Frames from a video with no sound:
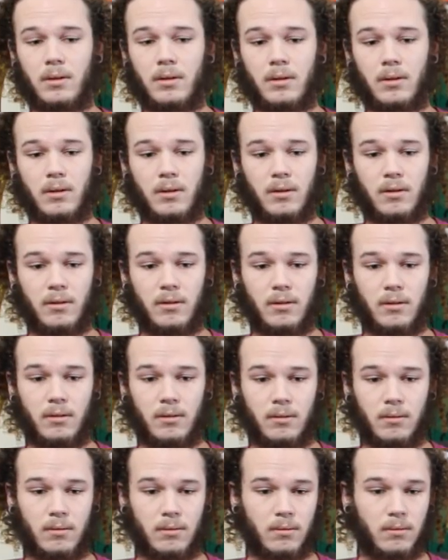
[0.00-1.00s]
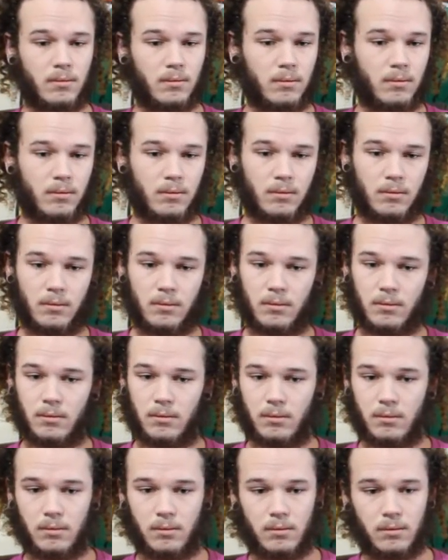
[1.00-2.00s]

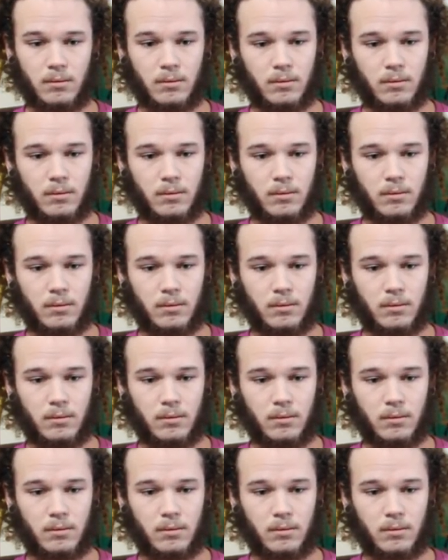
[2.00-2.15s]
Nothing is said.